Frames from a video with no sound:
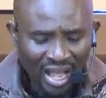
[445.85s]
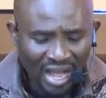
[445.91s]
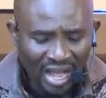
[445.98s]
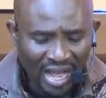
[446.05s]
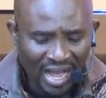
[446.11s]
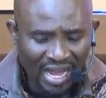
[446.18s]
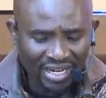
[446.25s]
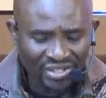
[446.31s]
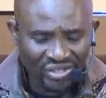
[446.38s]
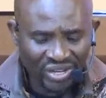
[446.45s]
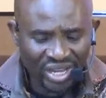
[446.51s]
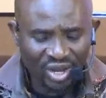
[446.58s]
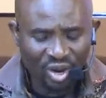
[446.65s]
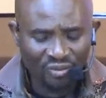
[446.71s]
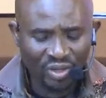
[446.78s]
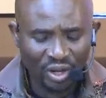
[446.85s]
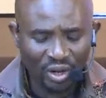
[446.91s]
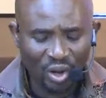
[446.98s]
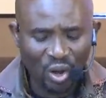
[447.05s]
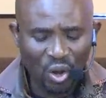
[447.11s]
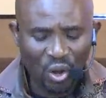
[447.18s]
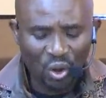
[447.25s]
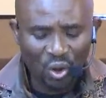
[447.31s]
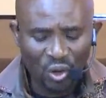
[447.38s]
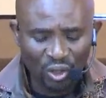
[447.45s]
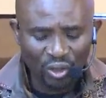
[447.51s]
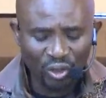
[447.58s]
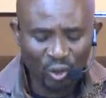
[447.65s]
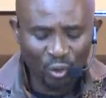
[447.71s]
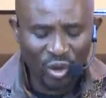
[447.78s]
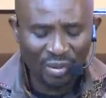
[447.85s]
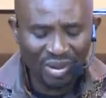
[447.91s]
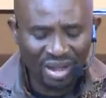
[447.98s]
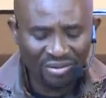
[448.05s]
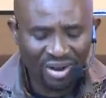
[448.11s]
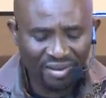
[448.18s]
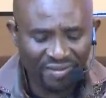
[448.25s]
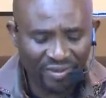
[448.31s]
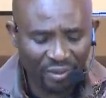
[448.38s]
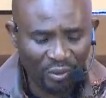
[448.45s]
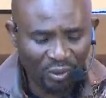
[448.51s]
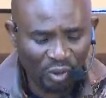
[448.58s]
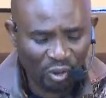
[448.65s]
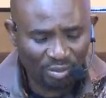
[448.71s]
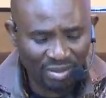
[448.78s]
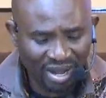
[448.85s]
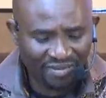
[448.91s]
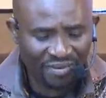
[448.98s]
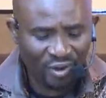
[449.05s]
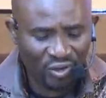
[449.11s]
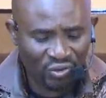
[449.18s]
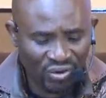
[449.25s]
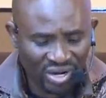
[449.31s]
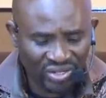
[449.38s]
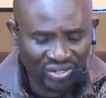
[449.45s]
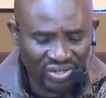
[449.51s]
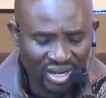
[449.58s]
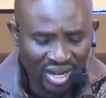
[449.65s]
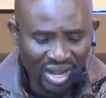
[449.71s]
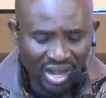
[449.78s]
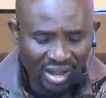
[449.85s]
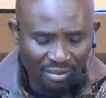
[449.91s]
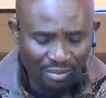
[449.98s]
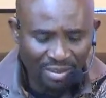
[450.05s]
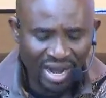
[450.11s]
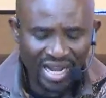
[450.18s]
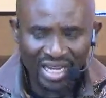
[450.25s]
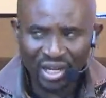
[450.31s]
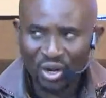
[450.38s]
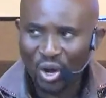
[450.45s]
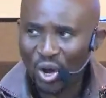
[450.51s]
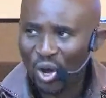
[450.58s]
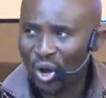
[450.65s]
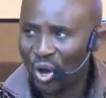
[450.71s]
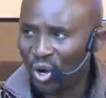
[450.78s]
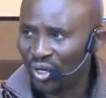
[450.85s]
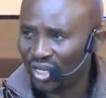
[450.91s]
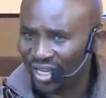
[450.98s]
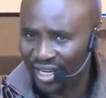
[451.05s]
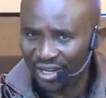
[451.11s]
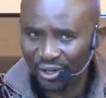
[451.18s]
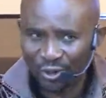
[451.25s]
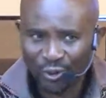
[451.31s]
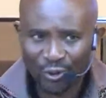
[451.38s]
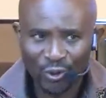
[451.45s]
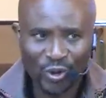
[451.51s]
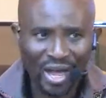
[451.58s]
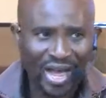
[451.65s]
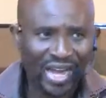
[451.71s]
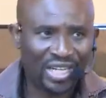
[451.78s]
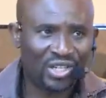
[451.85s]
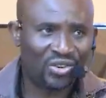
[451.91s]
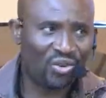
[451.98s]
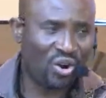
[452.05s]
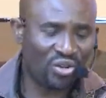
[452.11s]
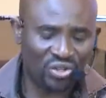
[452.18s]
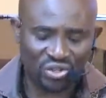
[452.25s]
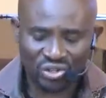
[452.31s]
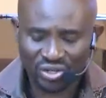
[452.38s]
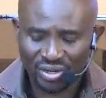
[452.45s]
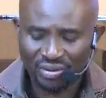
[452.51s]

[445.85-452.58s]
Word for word: I say of the Lord, You are my refuge, my fortress. My God, in you I trust.